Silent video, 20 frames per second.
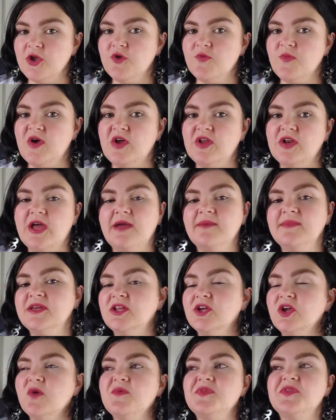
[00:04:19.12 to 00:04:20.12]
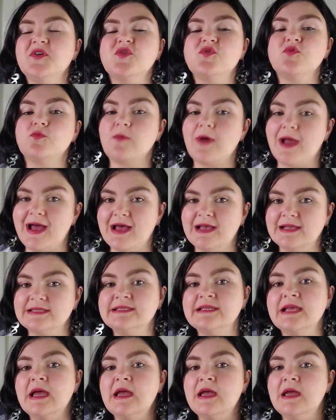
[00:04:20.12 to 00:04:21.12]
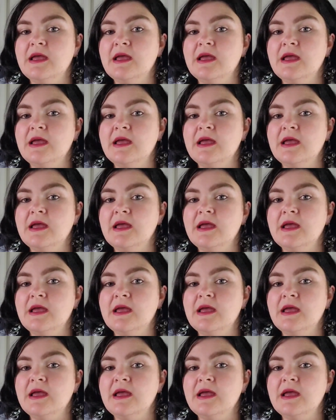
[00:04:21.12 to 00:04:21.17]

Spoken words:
Pokemon. I'm going to go with the grass